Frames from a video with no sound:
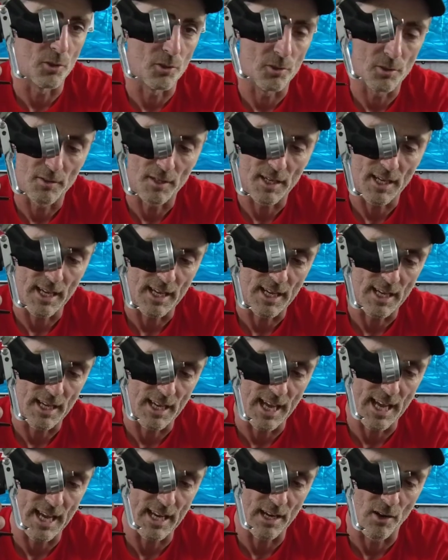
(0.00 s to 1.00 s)
your
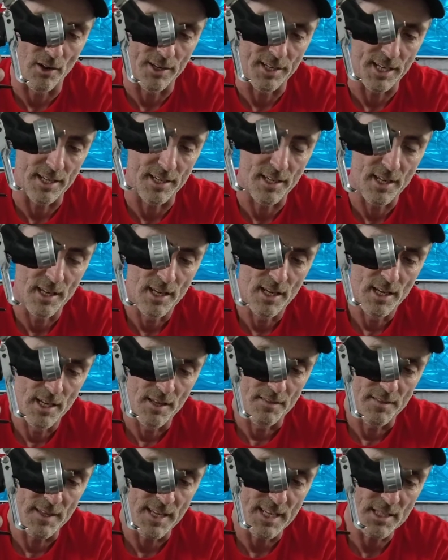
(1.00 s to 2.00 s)
airline in,
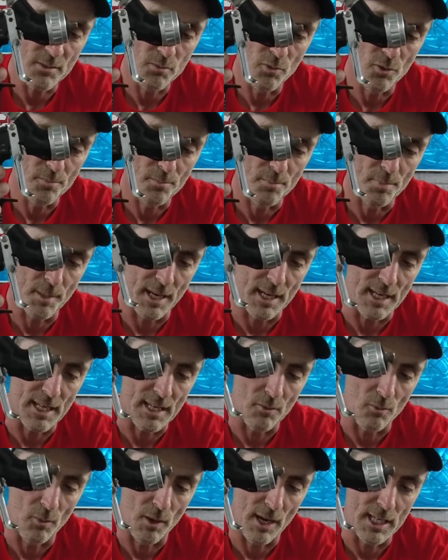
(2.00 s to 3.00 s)
this would
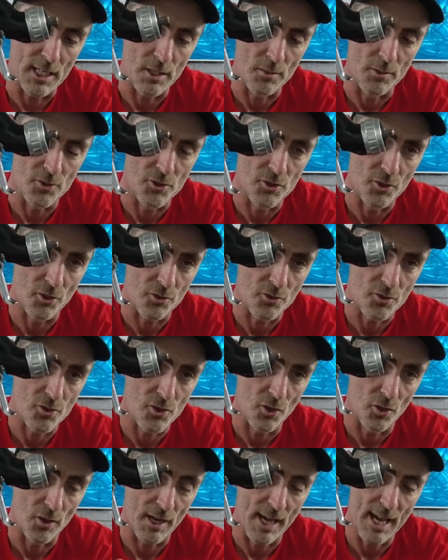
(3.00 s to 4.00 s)
be where you
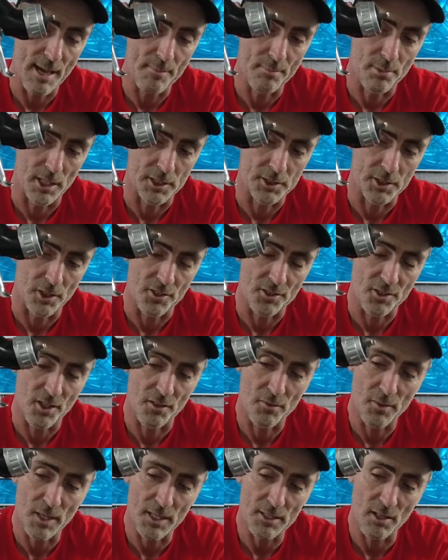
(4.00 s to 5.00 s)
adjust your air pressure. So
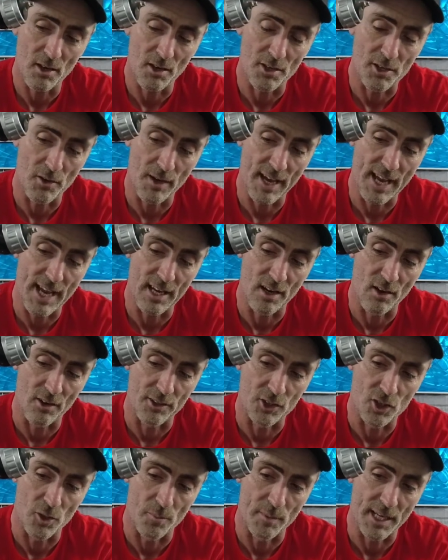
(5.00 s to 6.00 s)
if you had like your
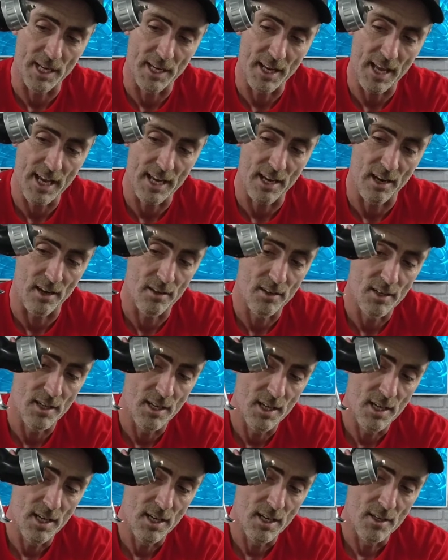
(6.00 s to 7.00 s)
airline coming in here,
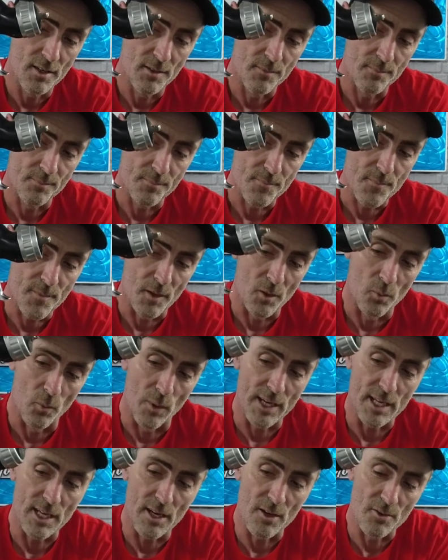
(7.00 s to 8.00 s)

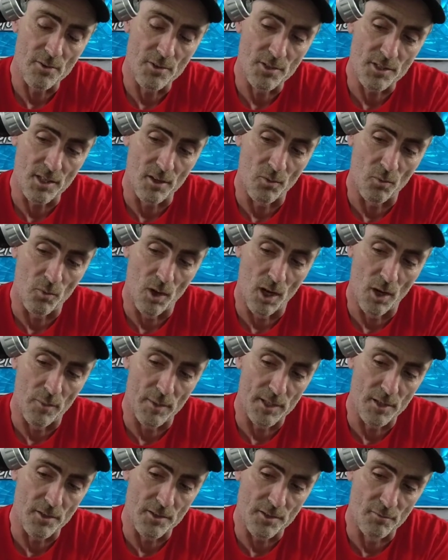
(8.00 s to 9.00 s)
we use at work,
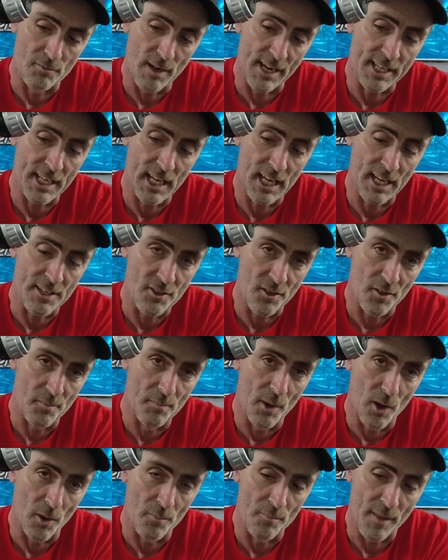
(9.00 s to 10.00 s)
we use the regulators on the
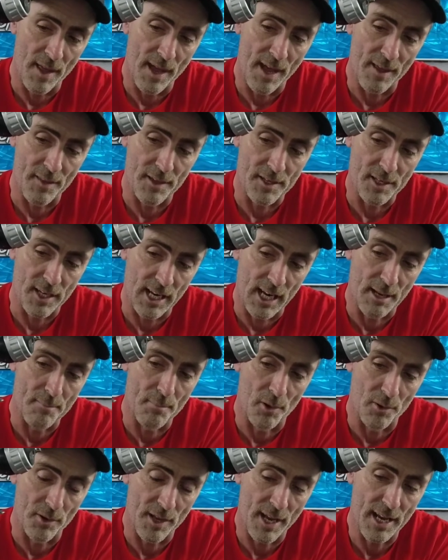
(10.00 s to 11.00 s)
bottom there that you
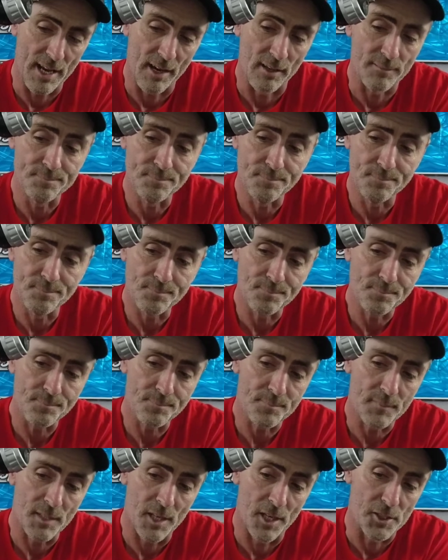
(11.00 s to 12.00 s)
clip on here,
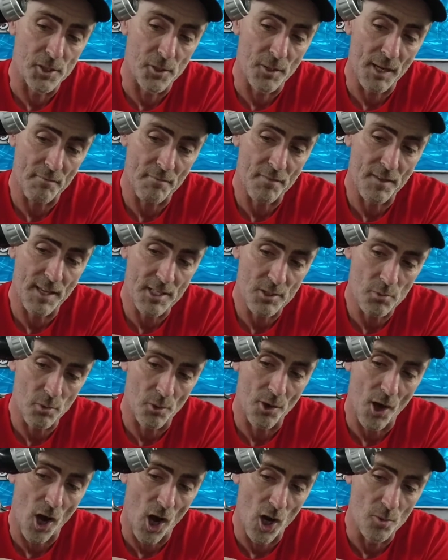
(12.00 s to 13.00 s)
and you'd have this
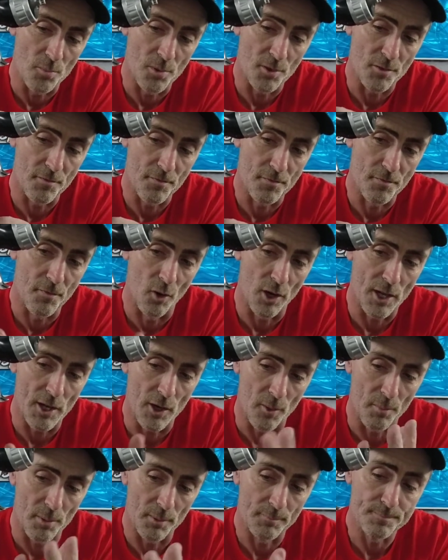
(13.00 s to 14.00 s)
one open
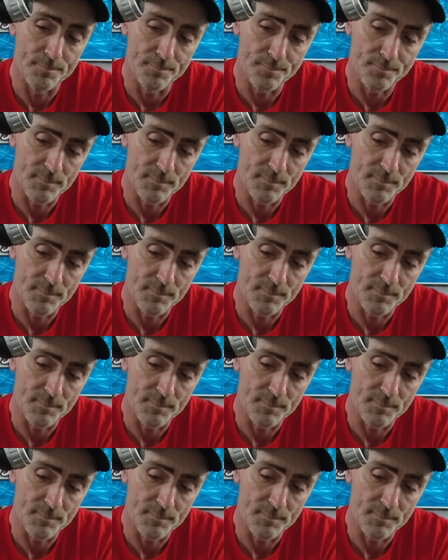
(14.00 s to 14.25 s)
fully up,